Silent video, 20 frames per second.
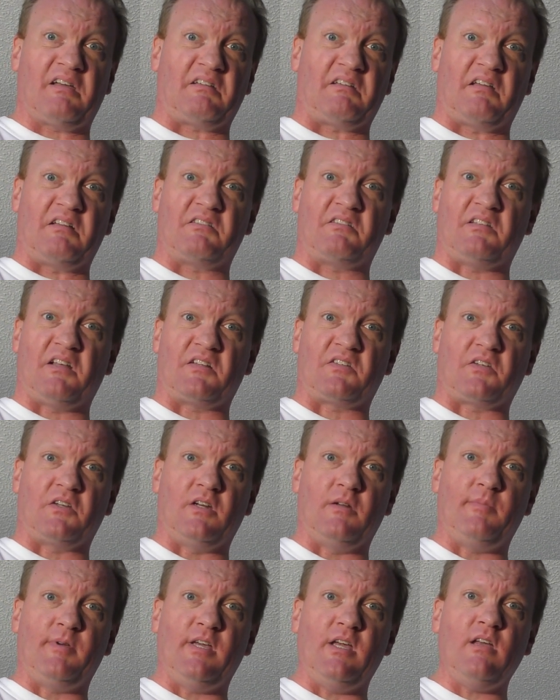Guess that's
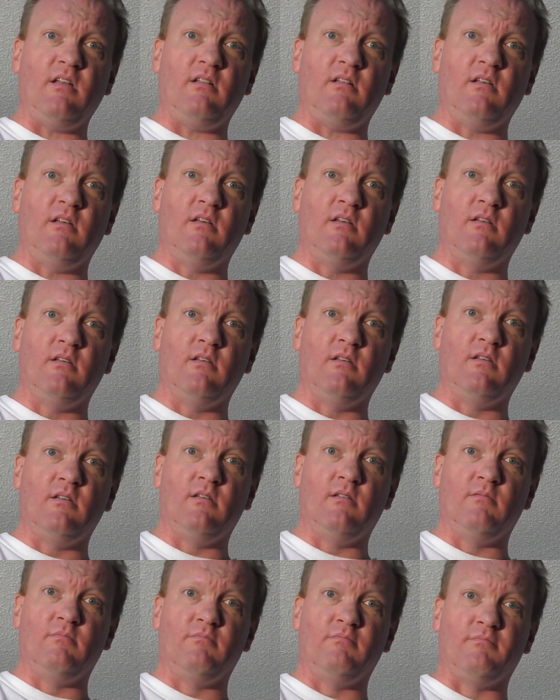gonna be it.
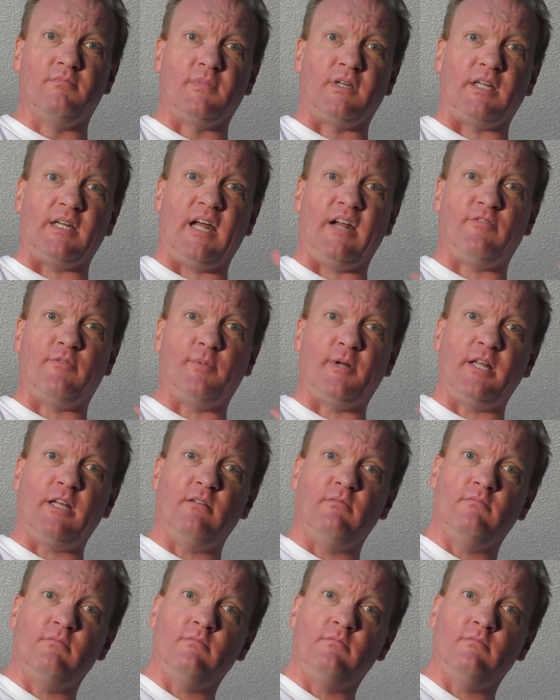Good night, everybody.